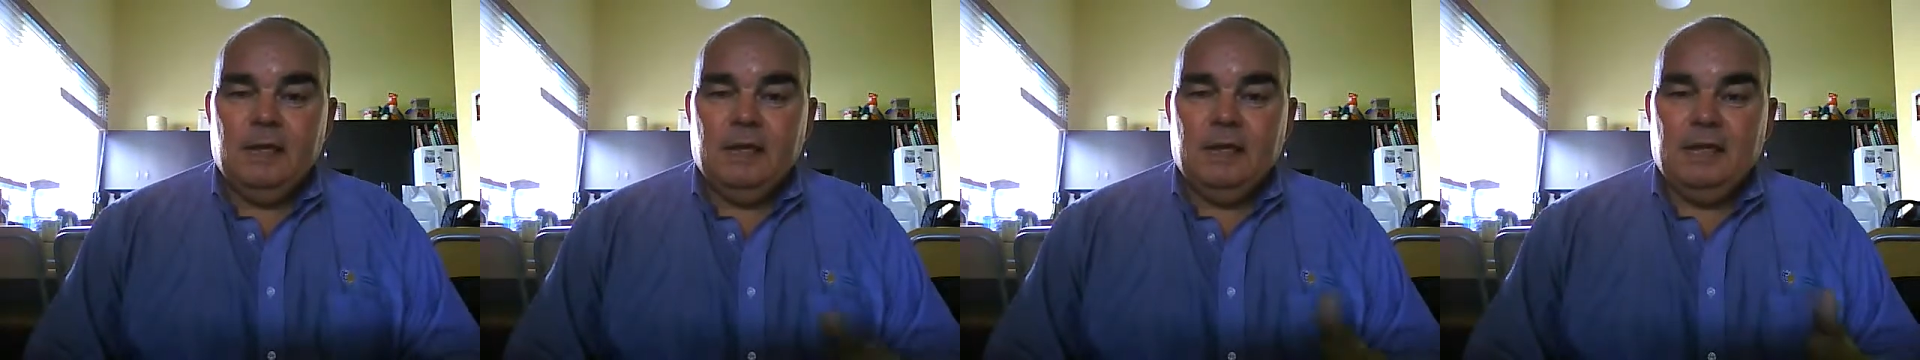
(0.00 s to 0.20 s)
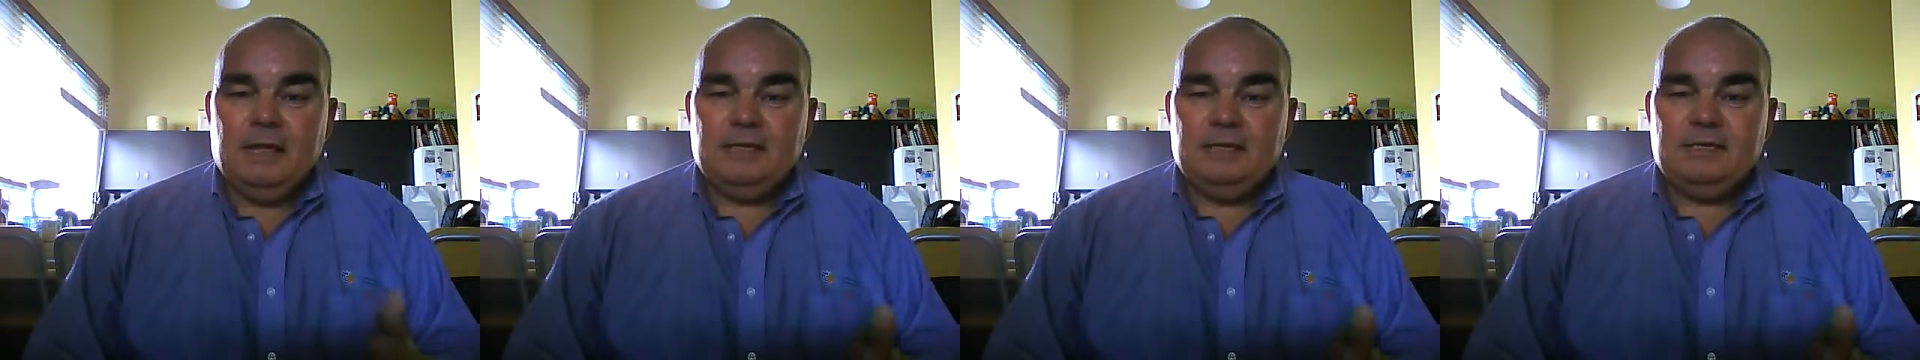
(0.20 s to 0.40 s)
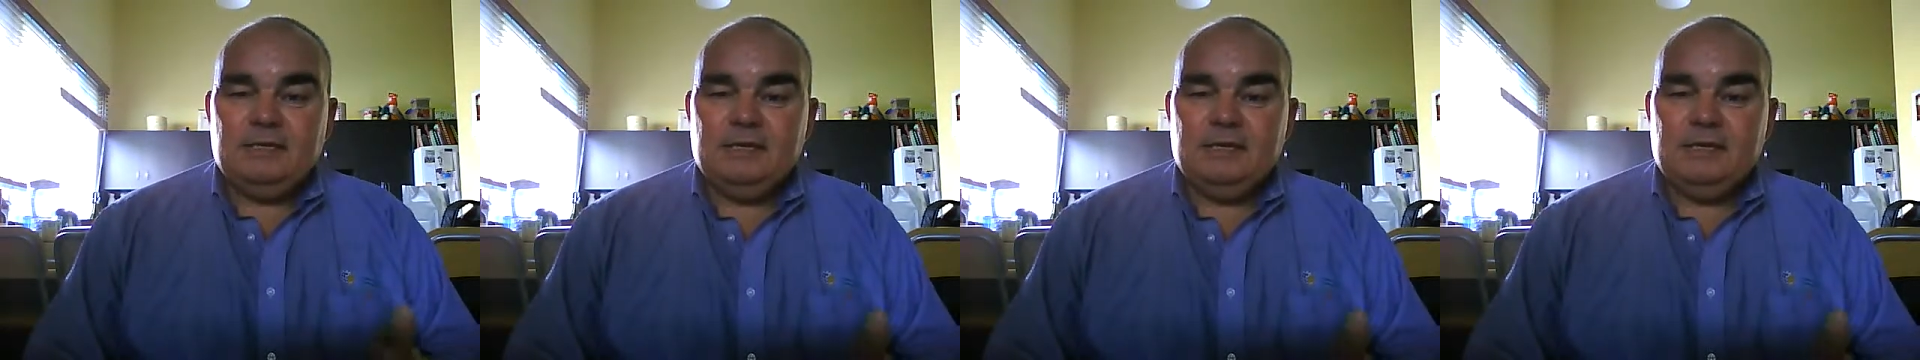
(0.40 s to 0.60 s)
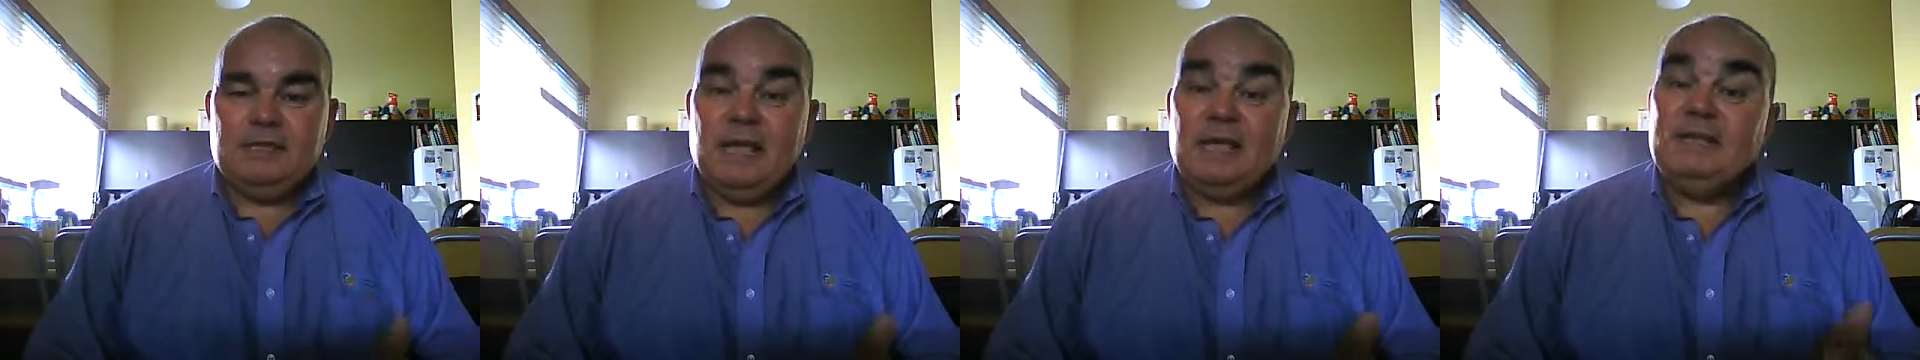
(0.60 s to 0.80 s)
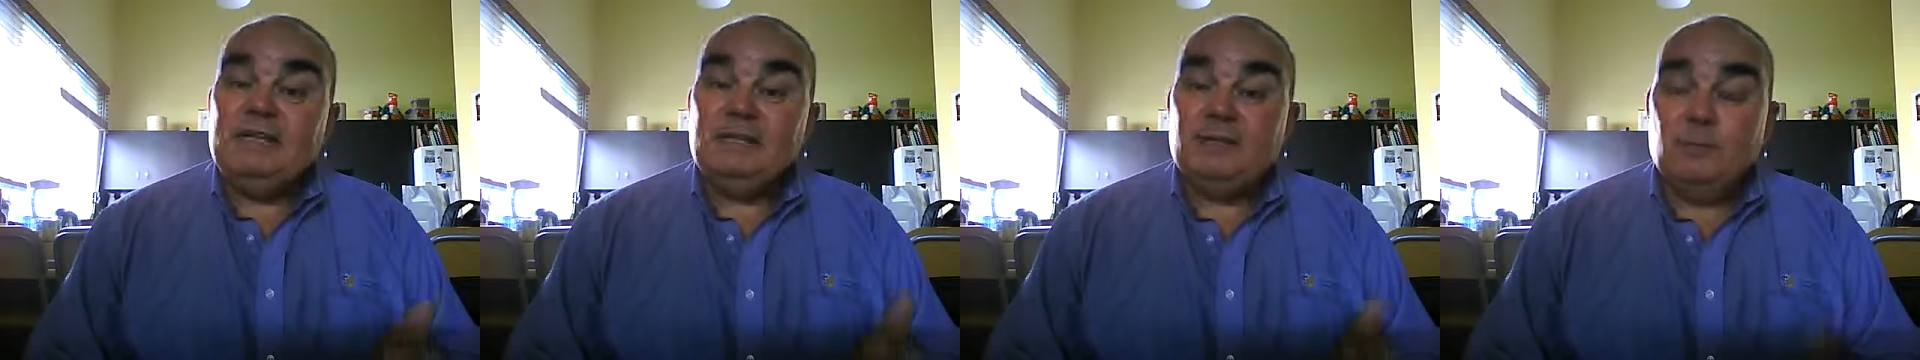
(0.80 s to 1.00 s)
It's to
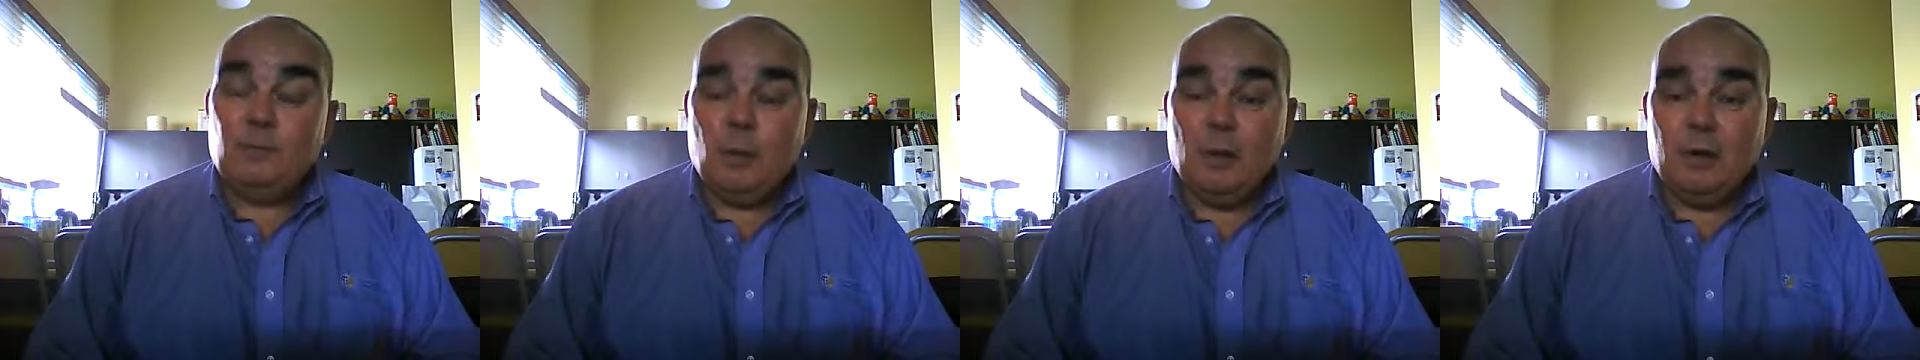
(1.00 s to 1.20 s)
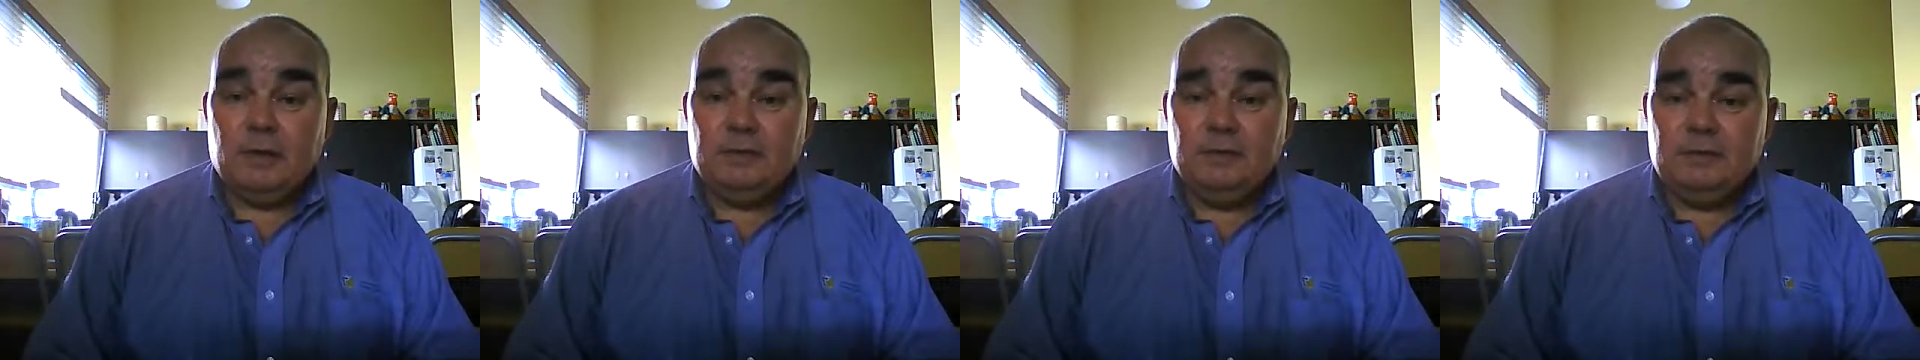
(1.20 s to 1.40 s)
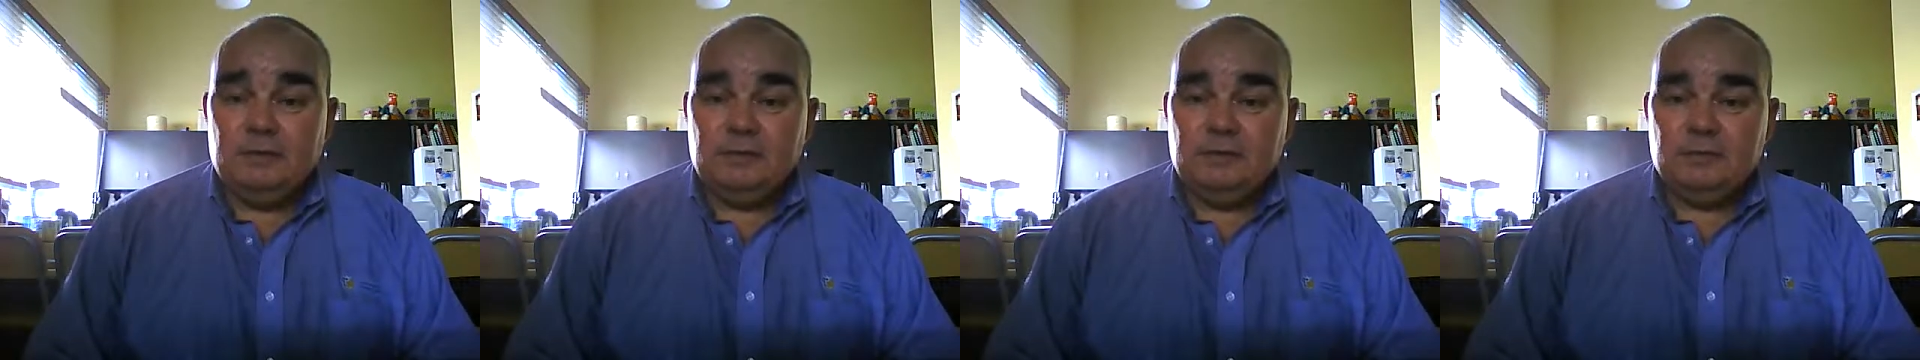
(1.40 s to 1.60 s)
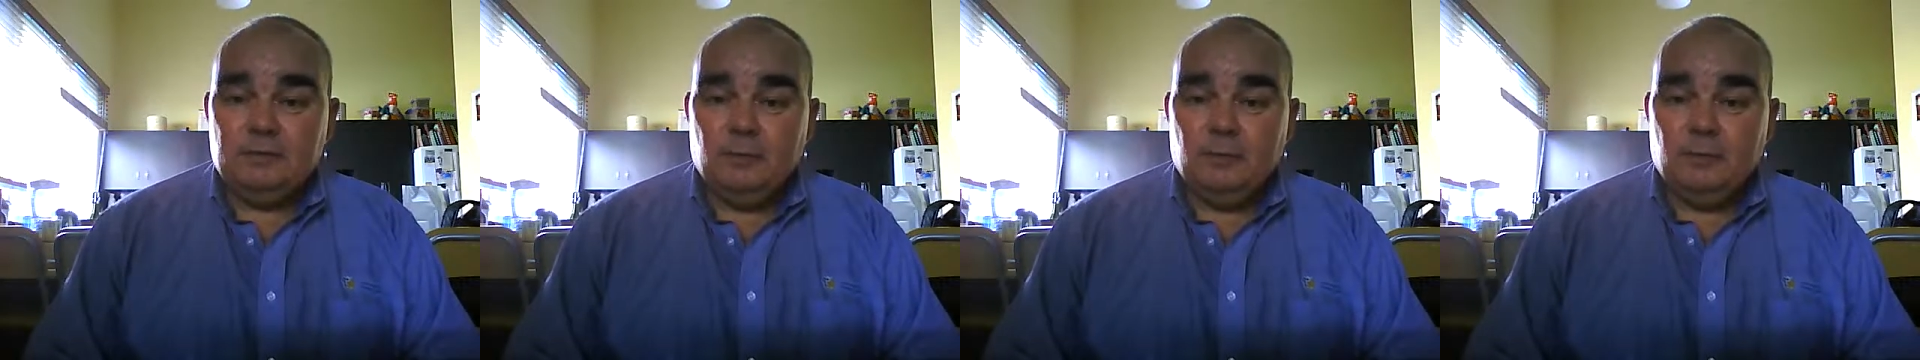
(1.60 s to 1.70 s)
taste the wines